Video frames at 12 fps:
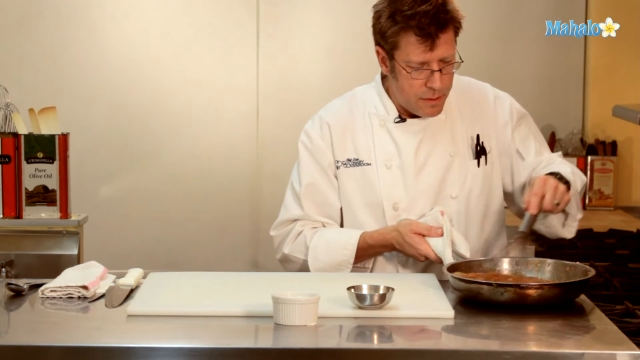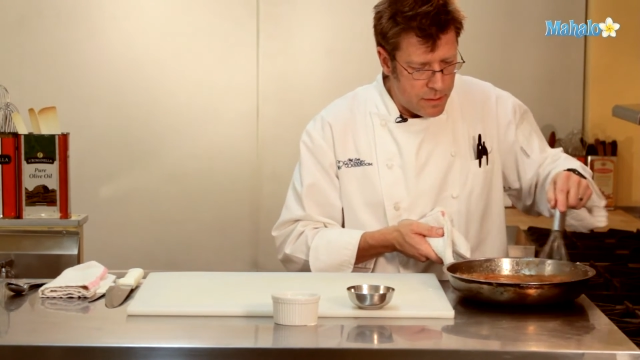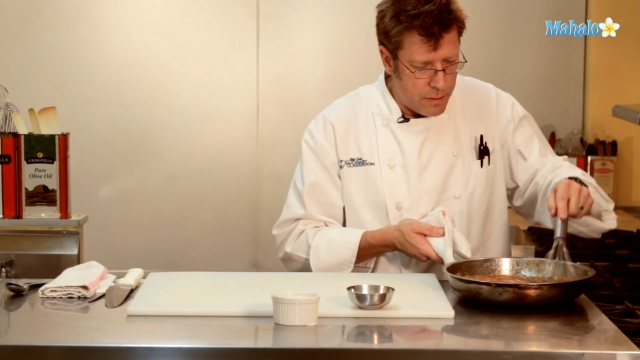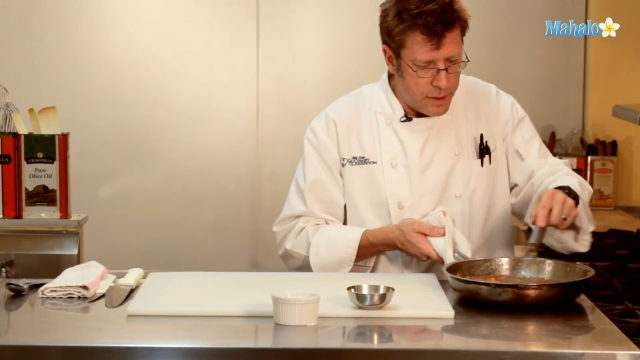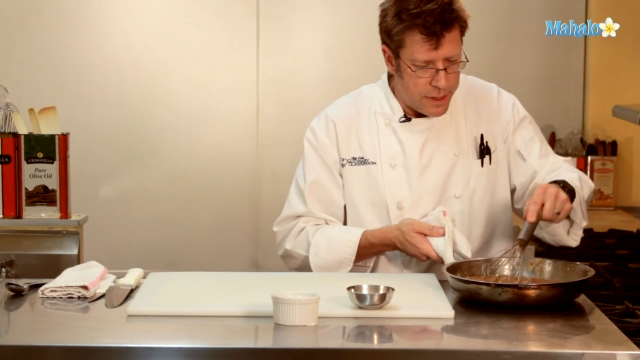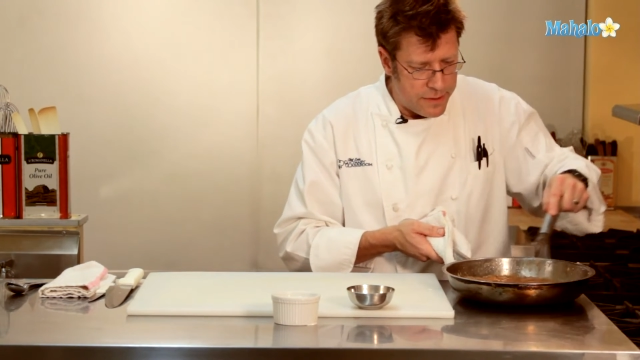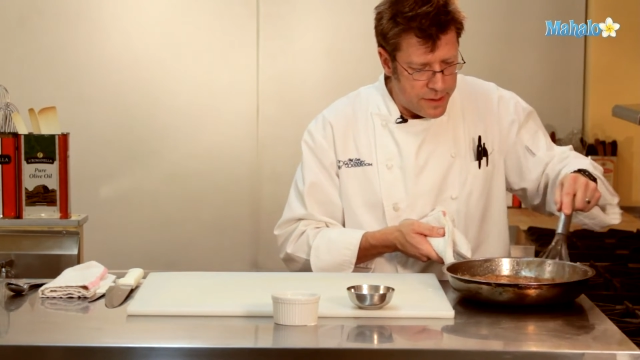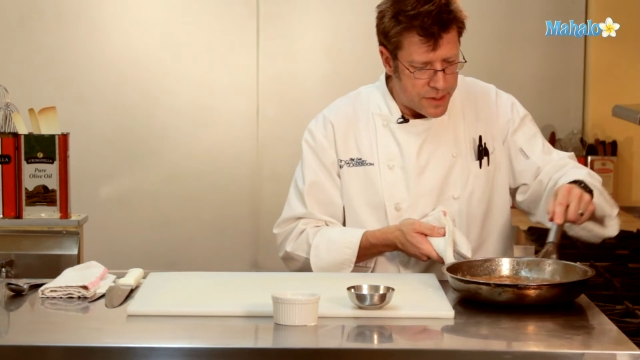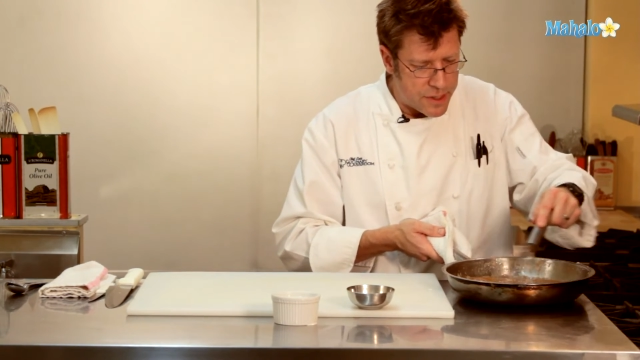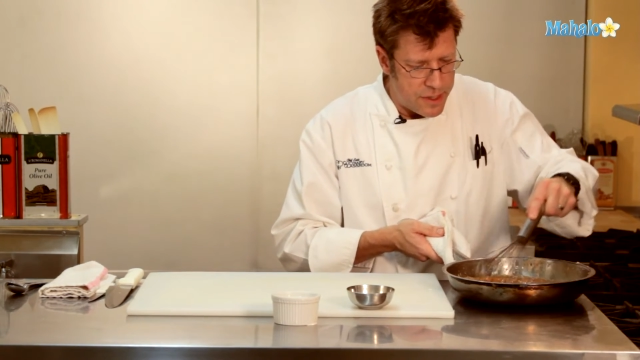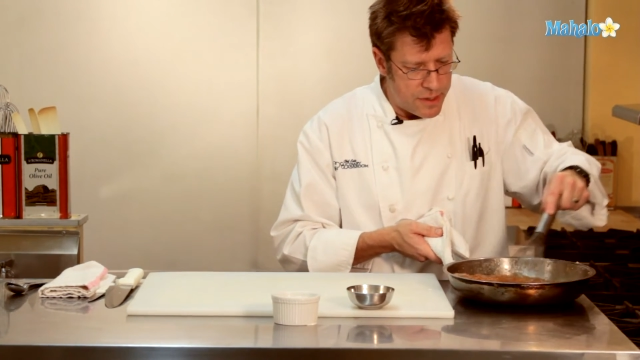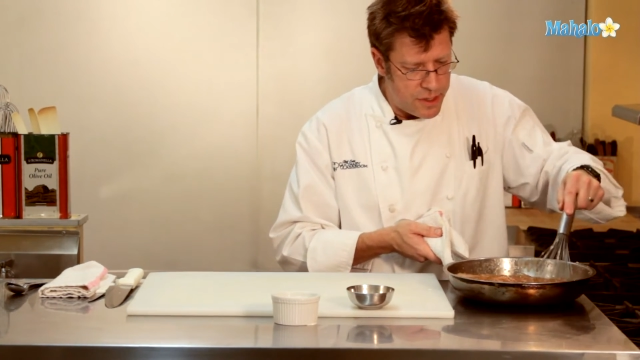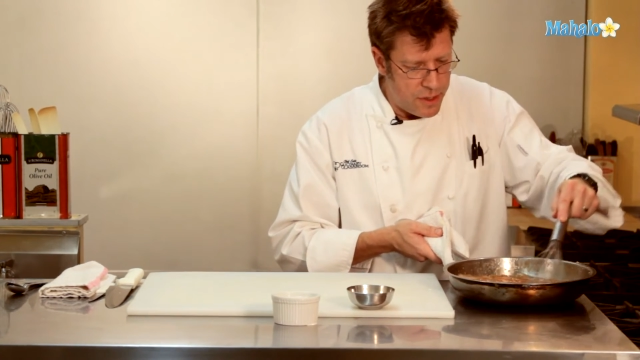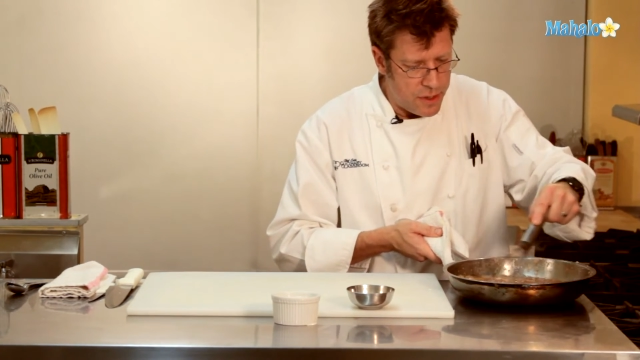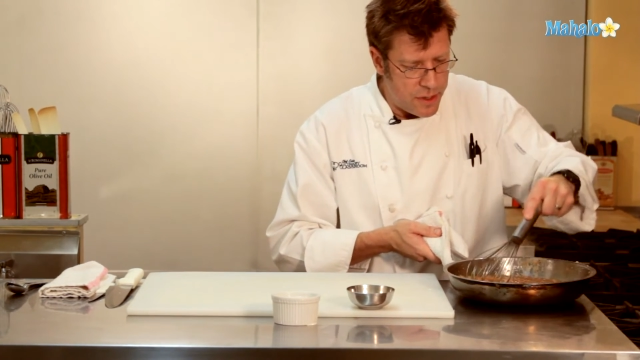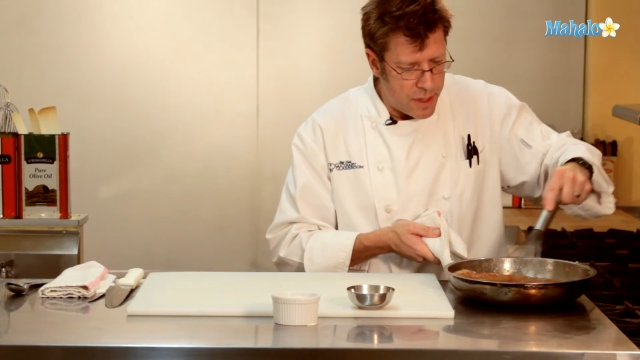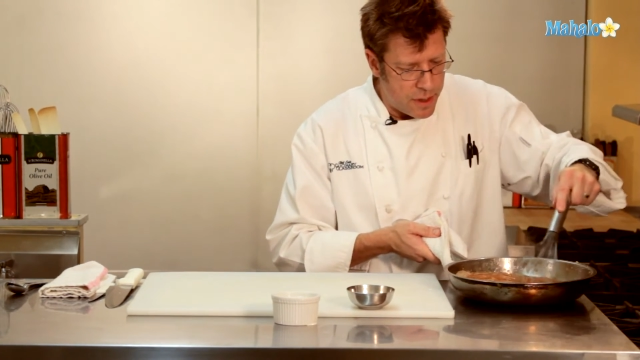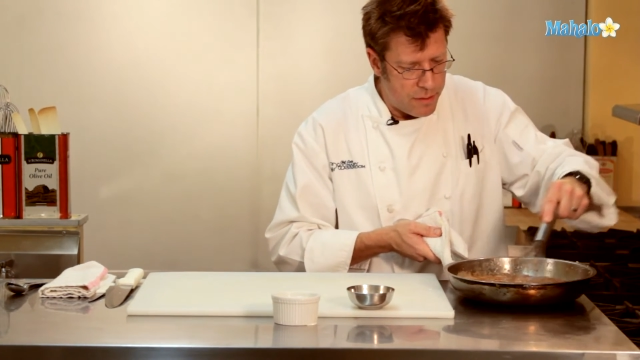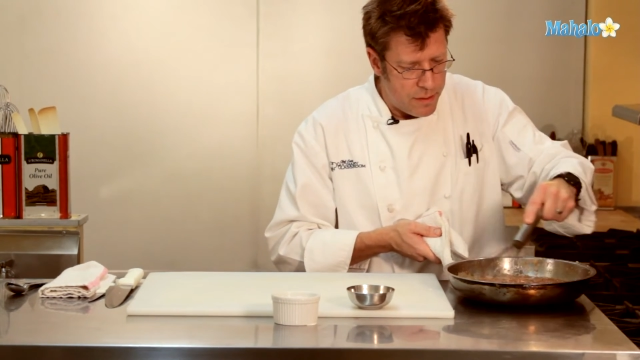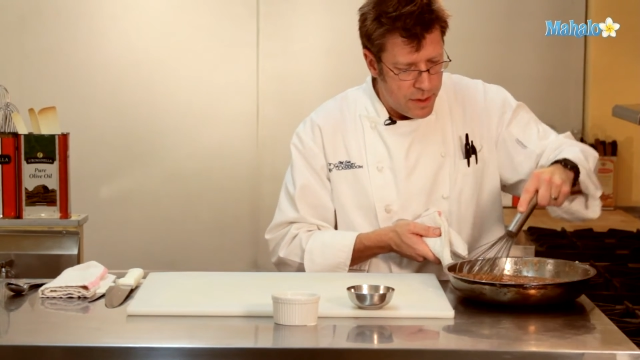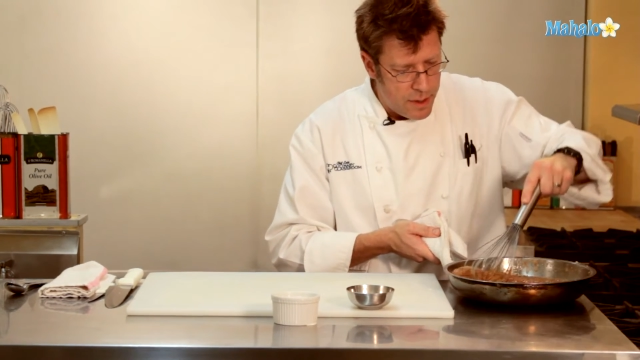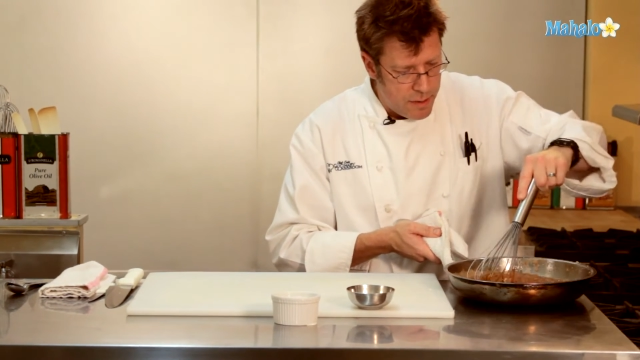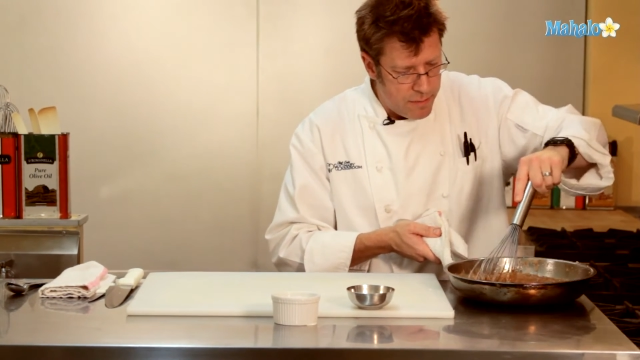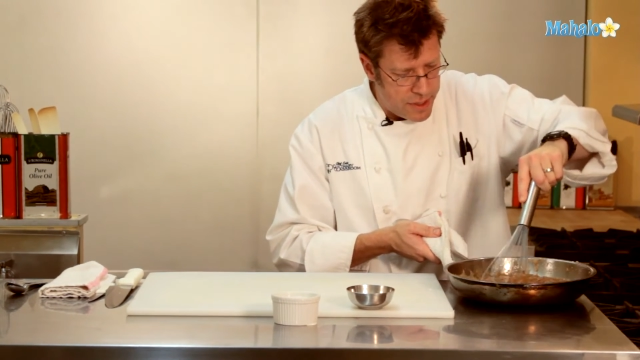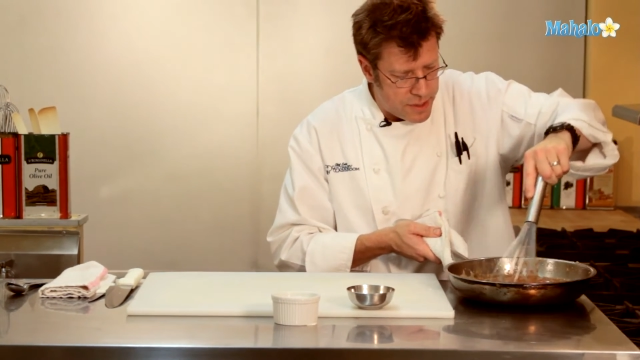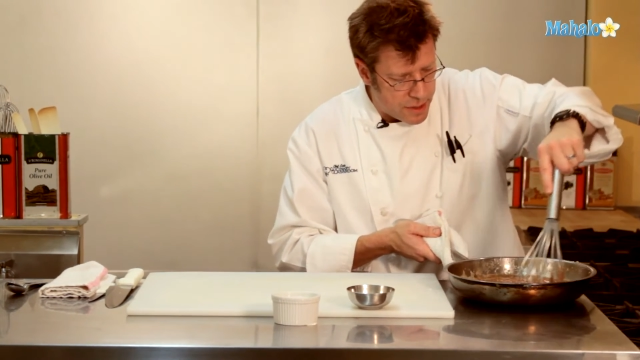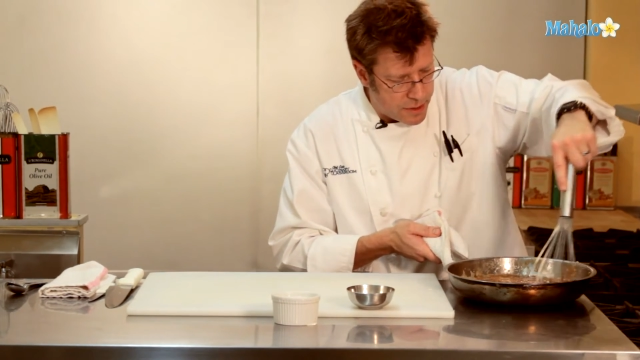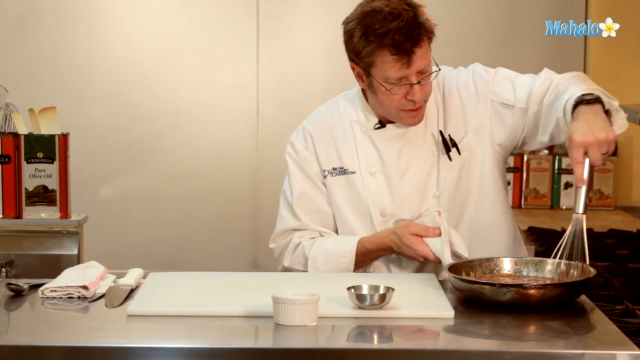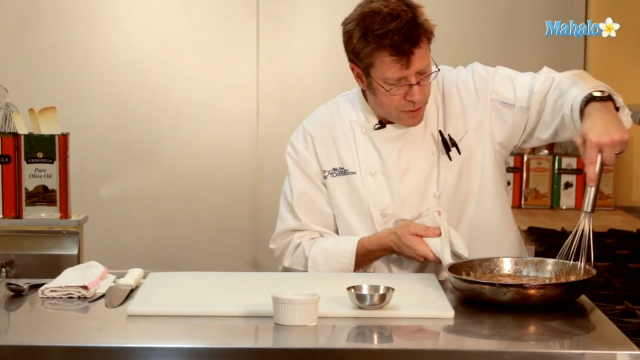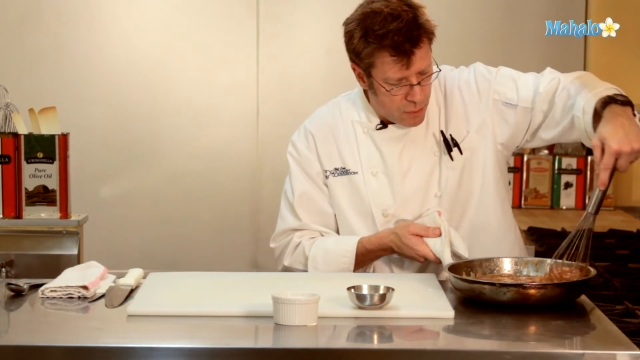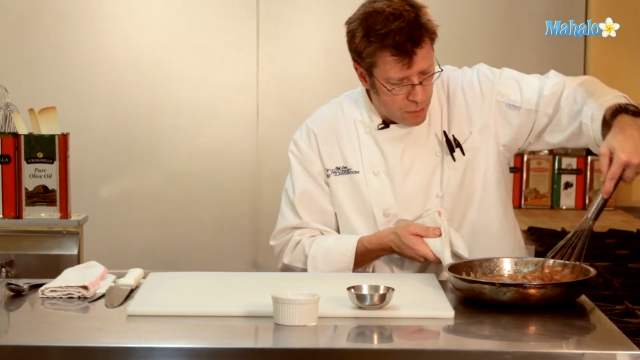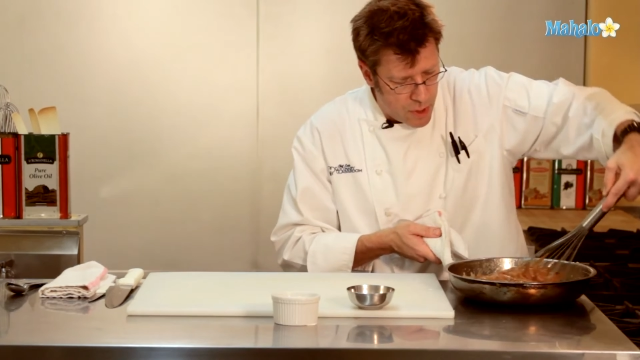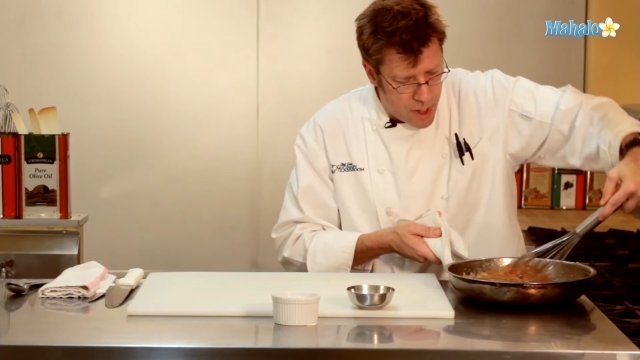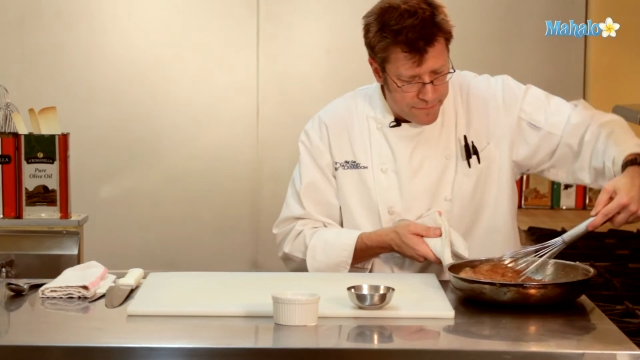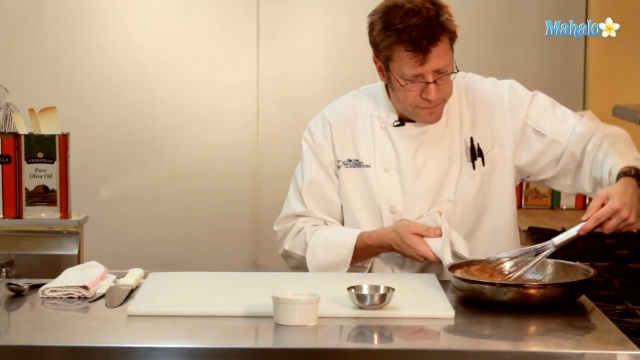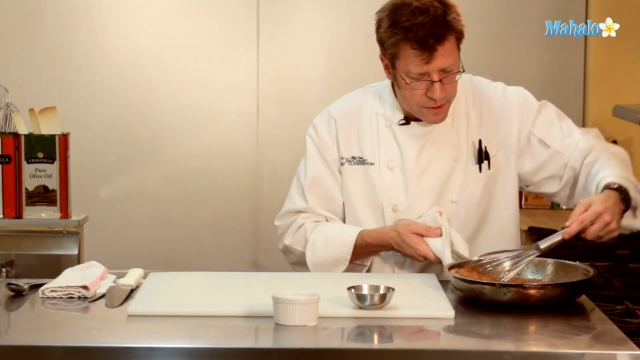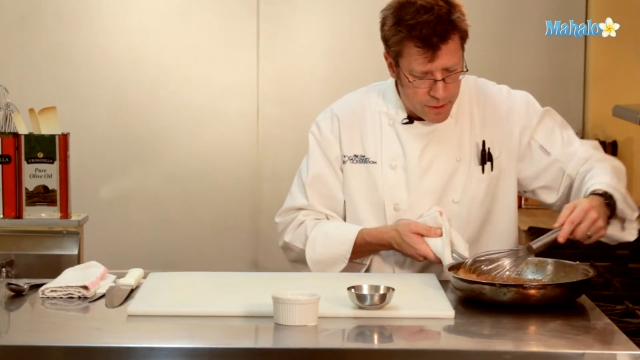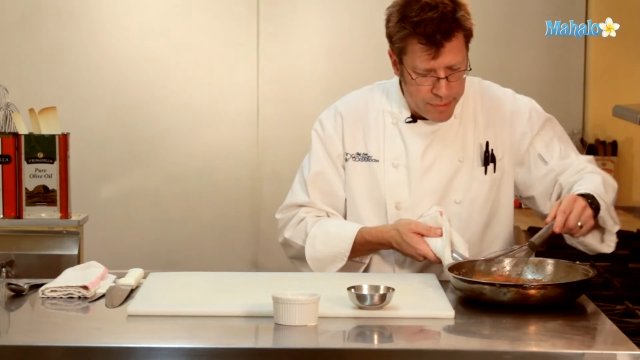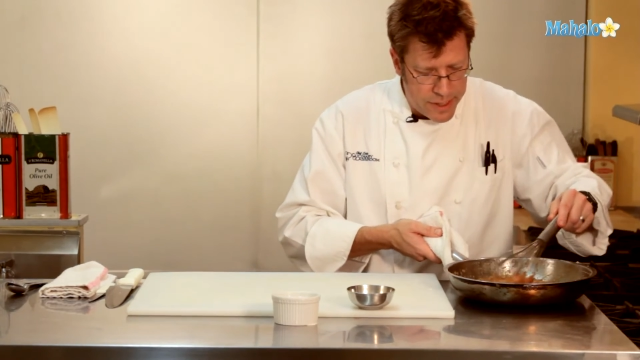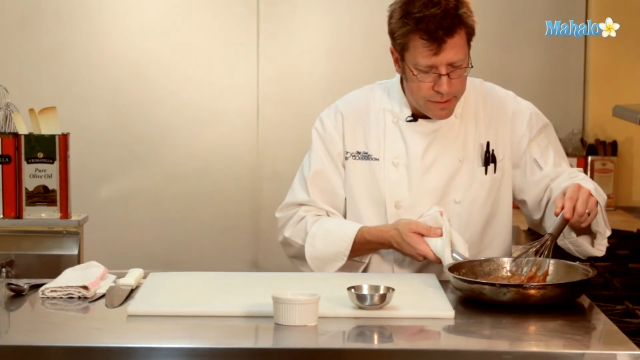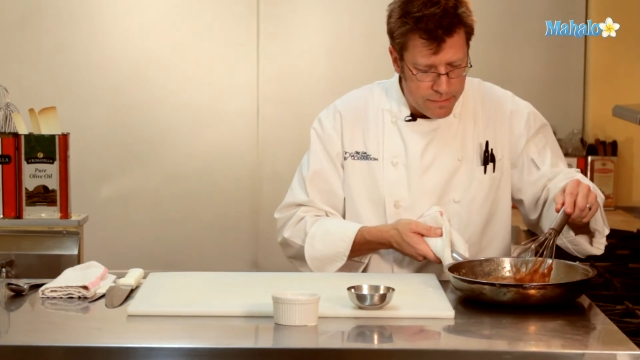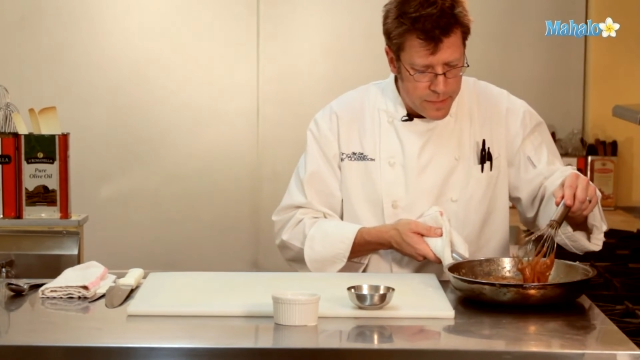I'll let this continue to basically cool off a little bit.